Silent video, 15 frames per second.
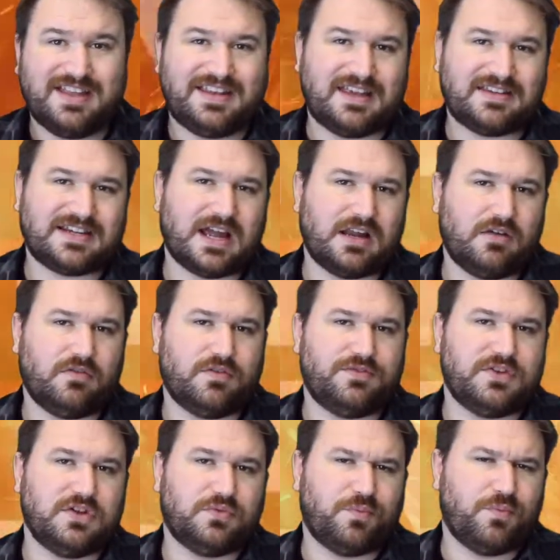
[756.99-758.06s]
That's kind of a
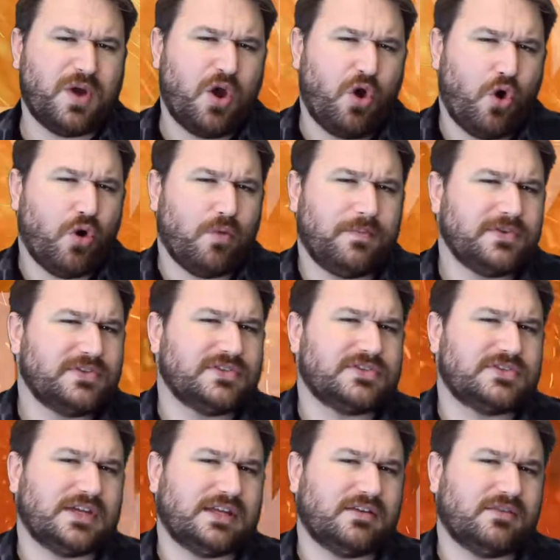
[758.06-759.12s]
feud we're hoping to
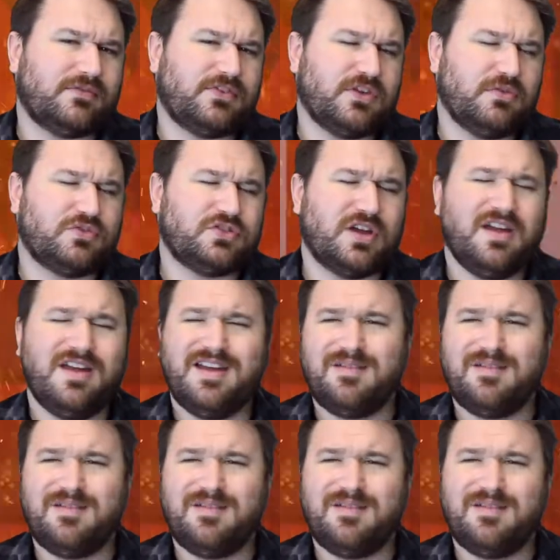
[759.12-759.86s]
see in the future.